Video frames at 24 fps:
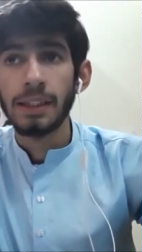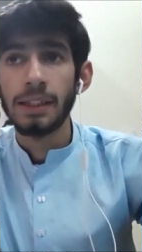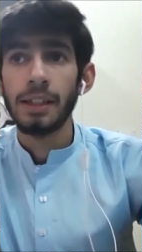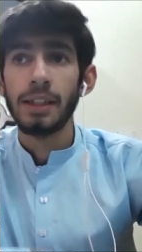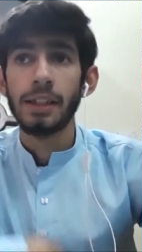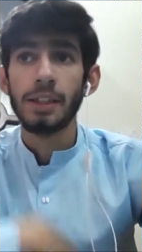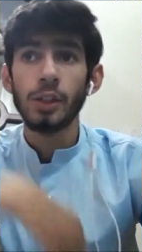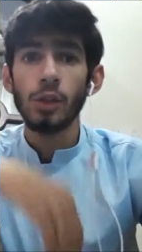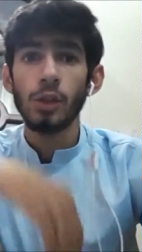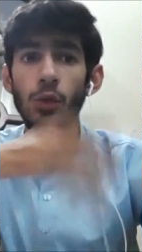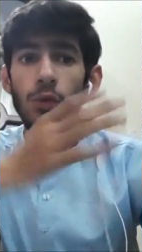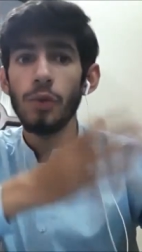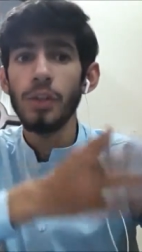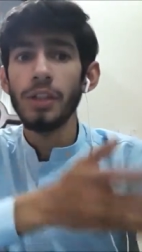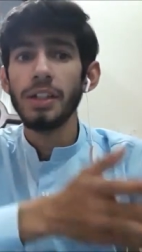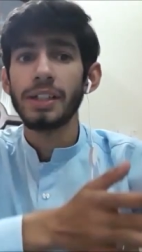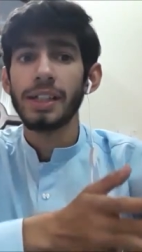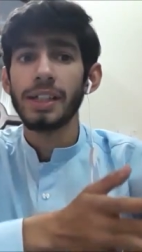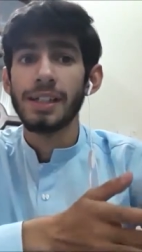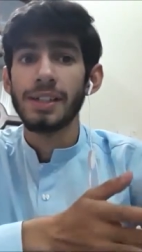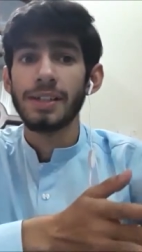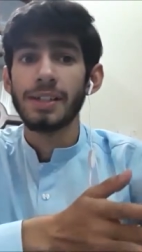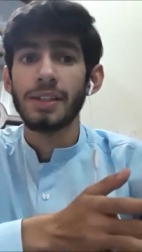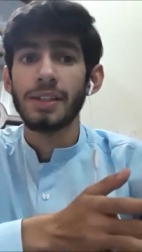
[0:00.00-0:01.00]
the TOEFL
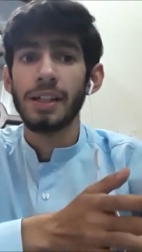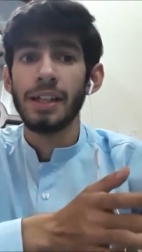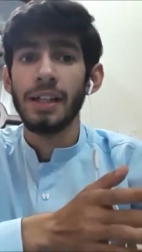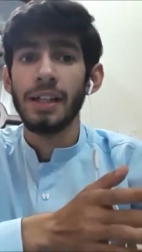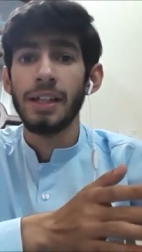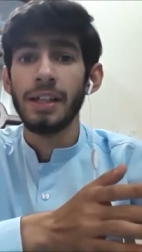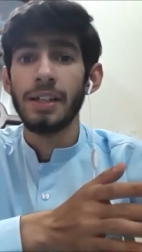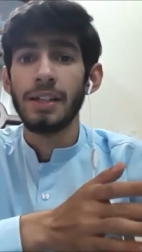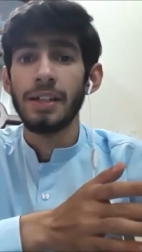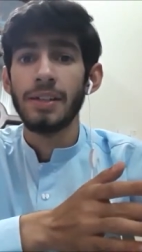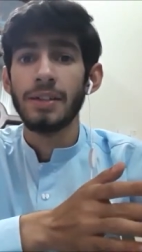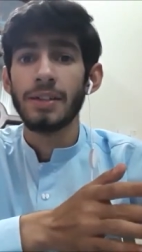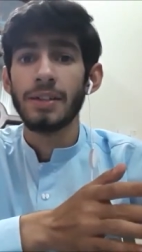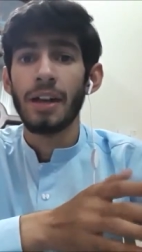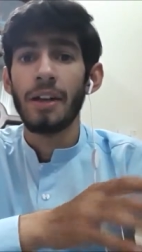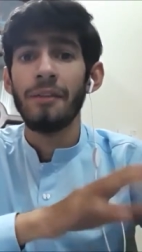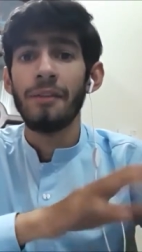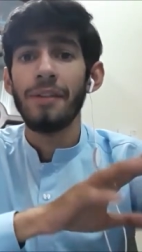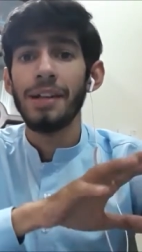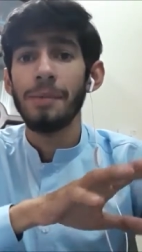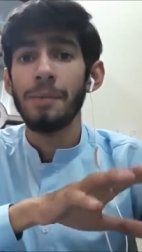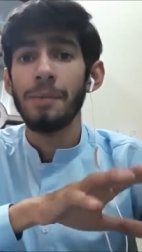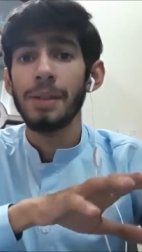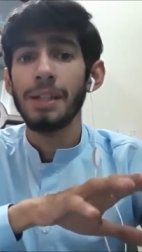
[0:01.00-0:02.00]
test is
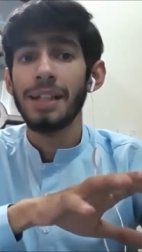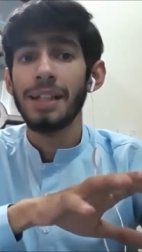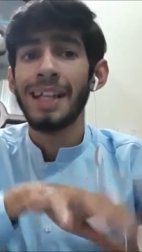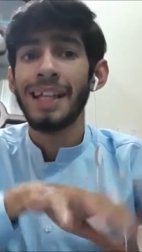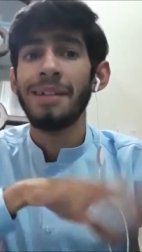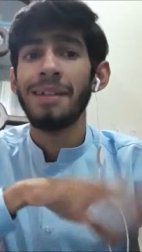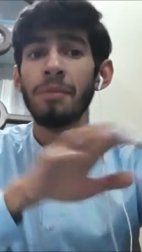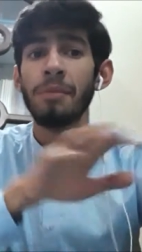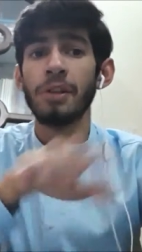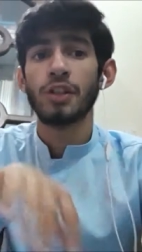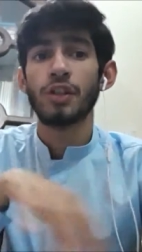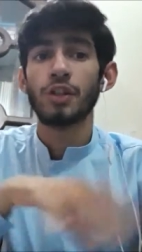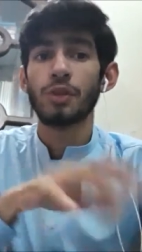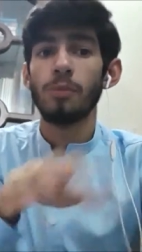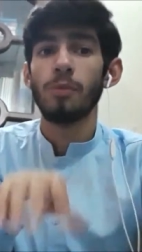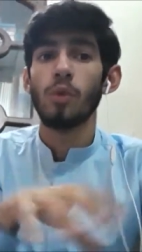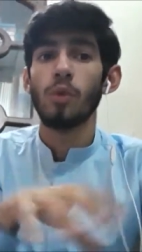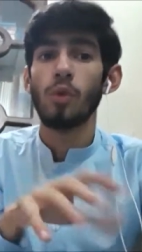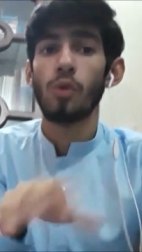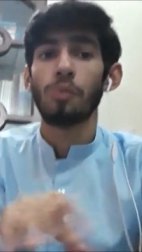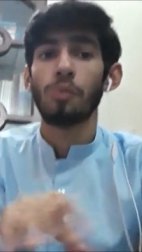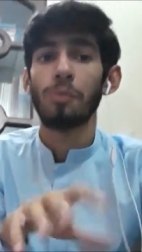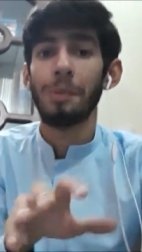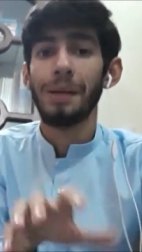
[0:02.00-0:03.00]
available in much
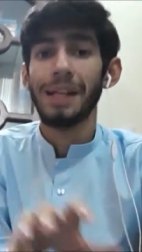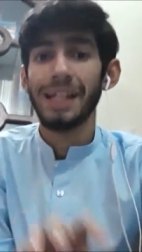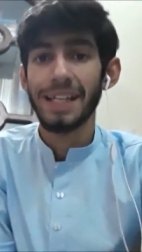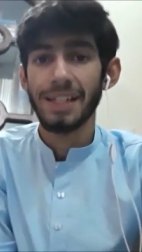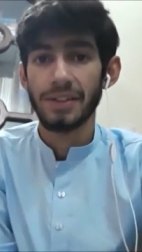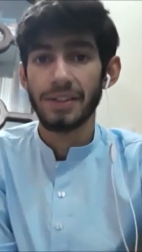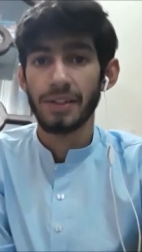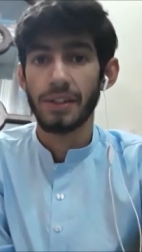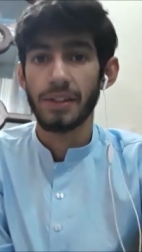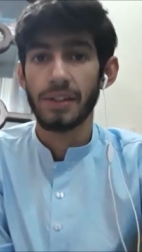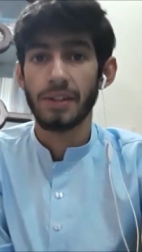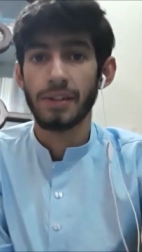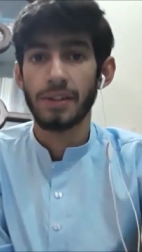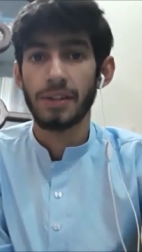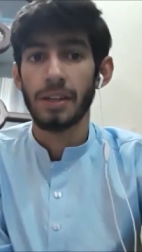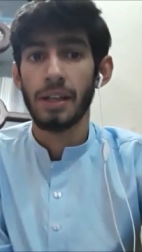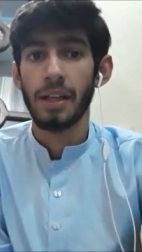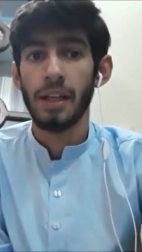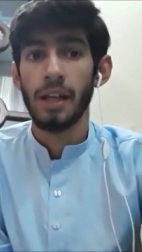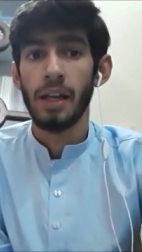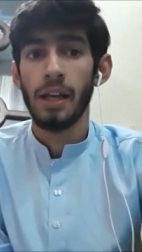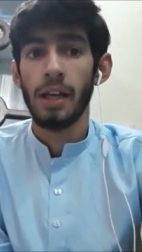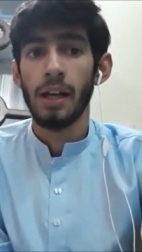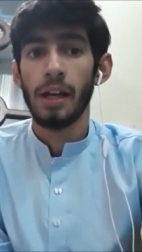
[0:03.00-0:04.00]
more places
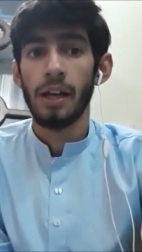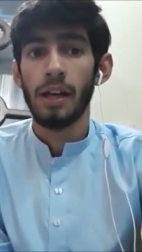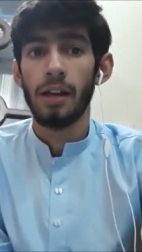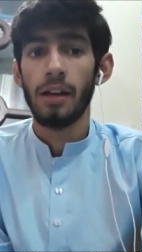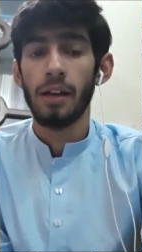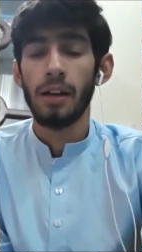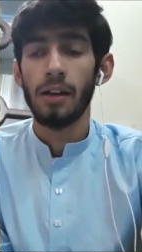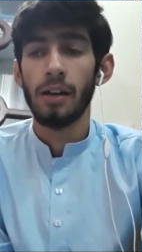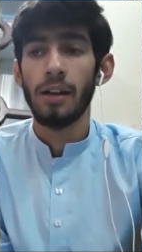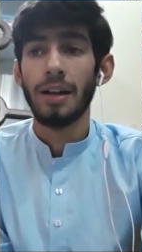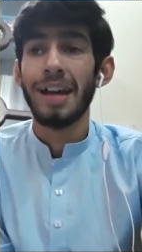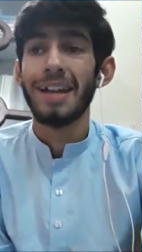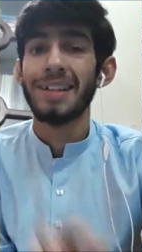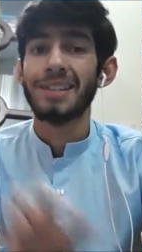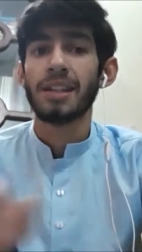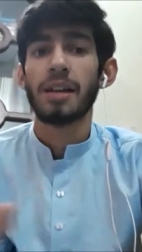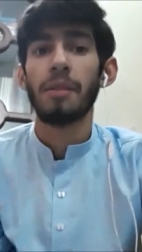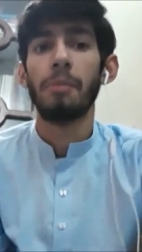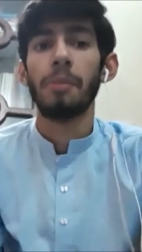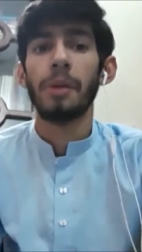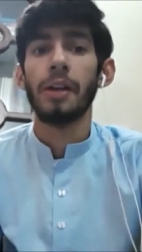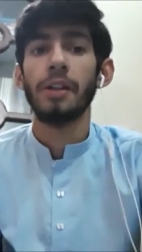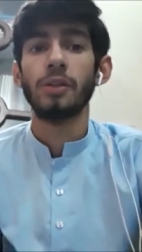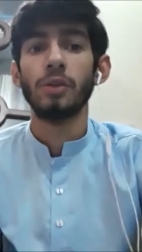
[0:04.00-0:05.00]
uh, as
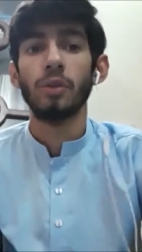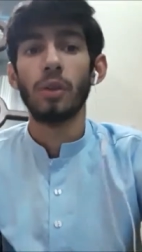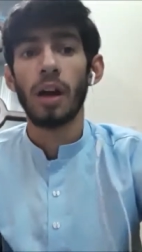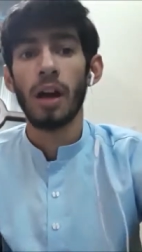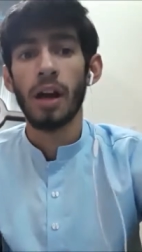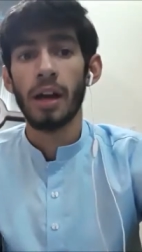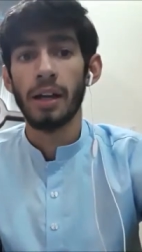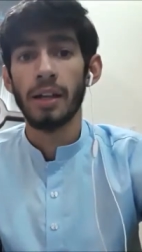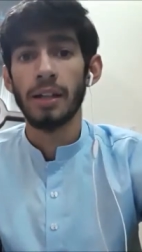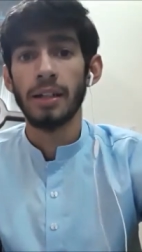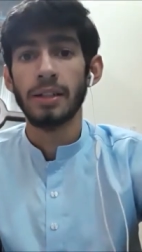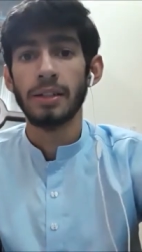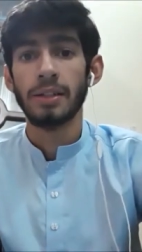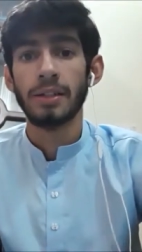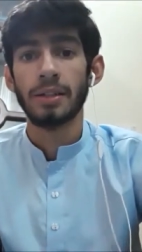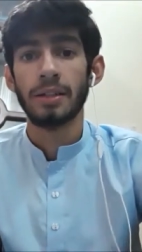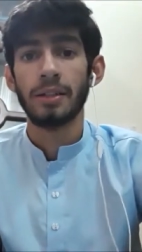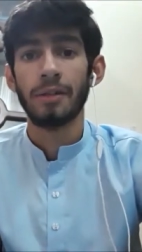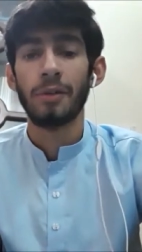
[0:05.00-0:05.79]
compared to IELTS.